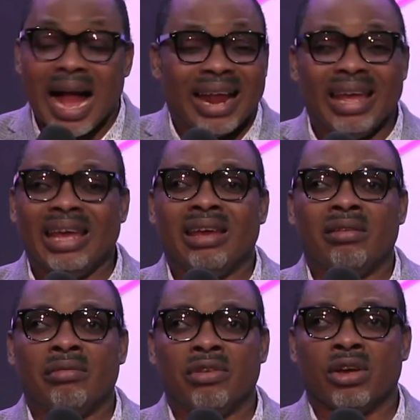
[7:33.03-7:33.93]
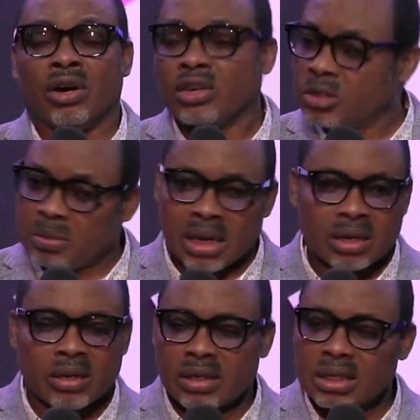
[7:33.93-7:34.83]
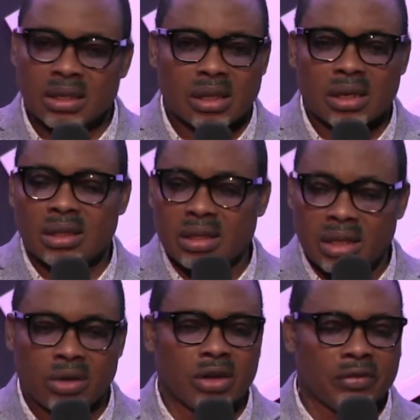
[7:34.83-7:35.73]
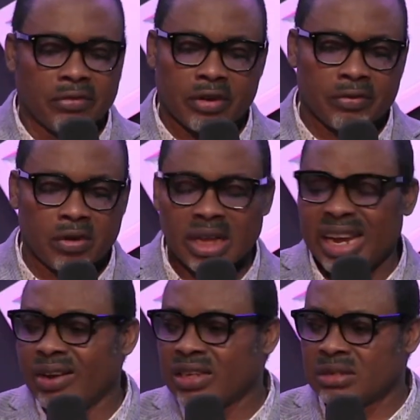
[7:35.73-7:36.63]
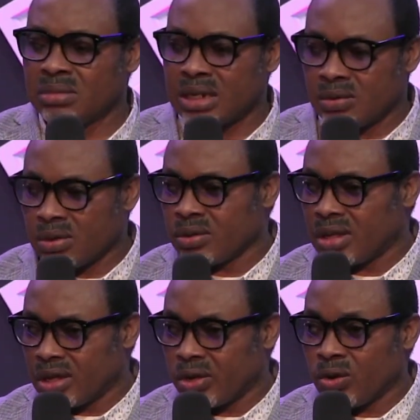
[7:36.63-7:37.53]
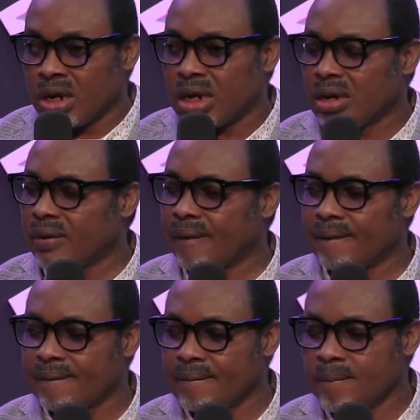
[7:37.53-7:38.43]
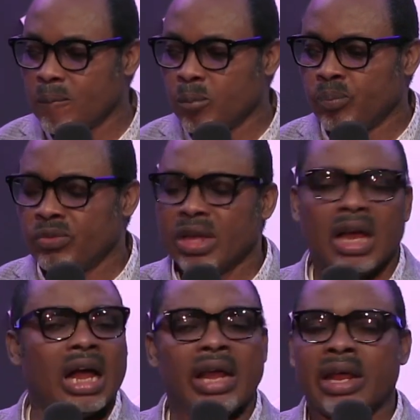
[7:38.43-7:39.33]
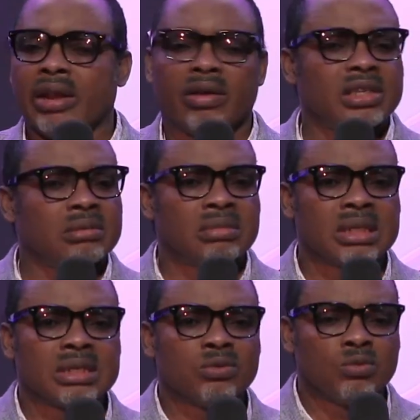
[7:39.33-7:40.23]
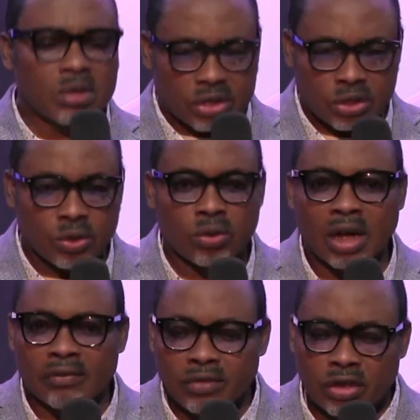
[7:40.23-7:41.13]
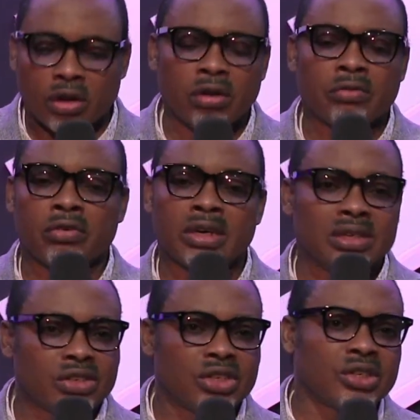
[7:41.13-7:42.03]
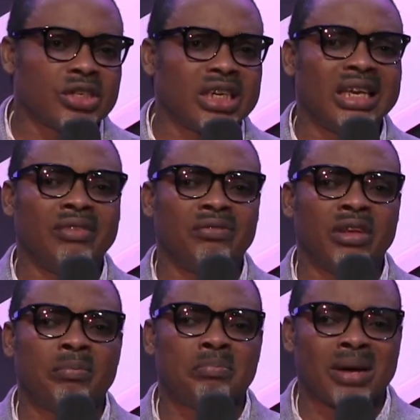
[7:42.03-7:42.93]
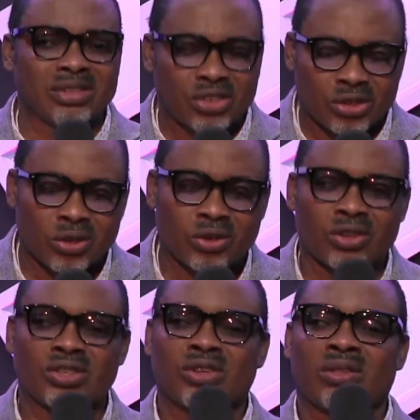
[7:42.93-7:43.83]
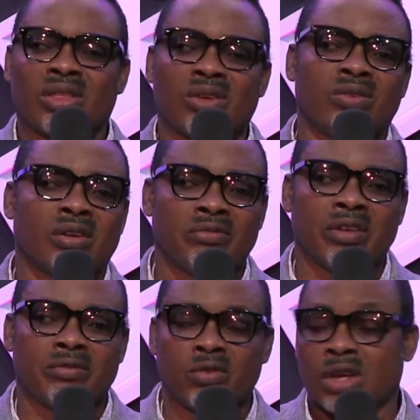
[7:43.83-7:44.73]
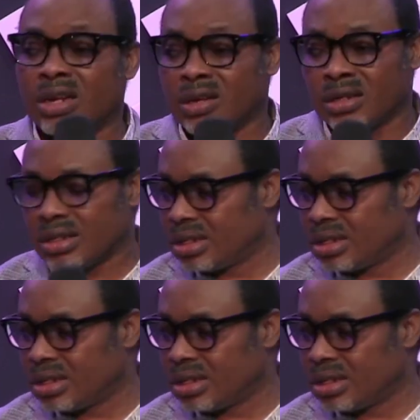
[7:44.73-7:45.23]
And if your husband doesn't think you are faithful, it doesn't matter what you think you are. And it doesn't matter what you have done for this church. If the pastor does not think you are faithful, you are not.